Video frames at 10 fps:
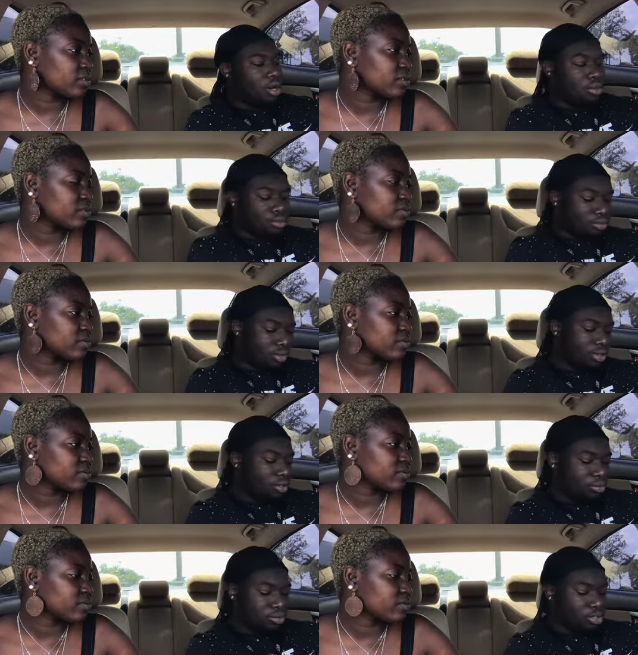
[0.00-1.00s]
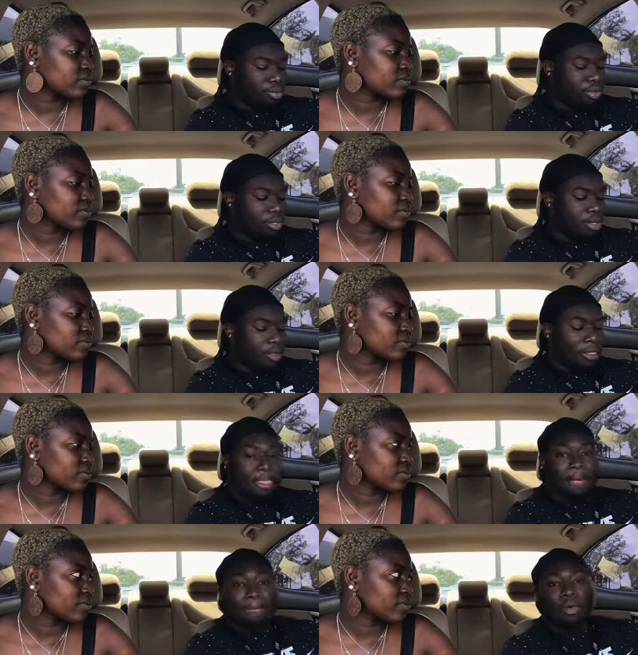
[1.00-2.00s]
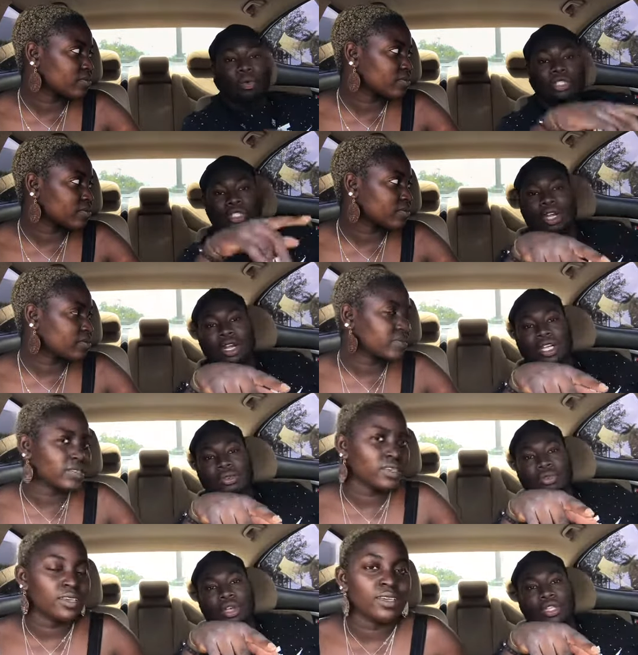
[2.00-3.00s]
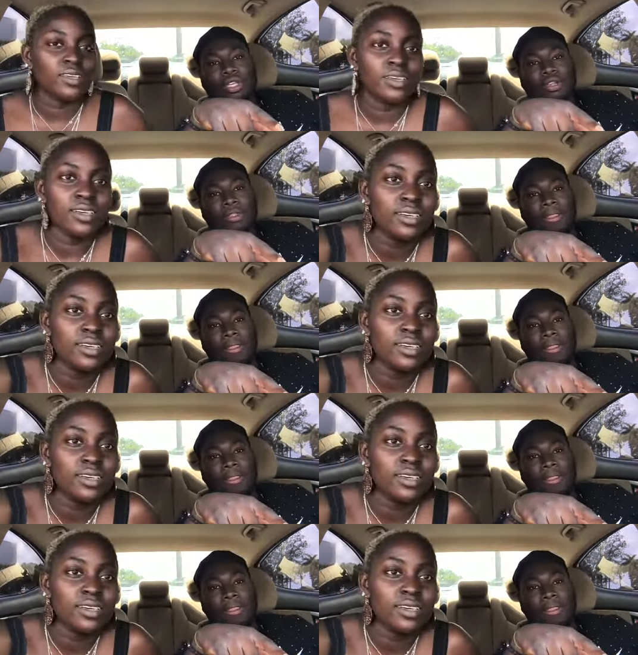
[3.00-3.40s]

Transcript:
Speaker 1: Um, tripping. But we'll see y'all guys when we get there.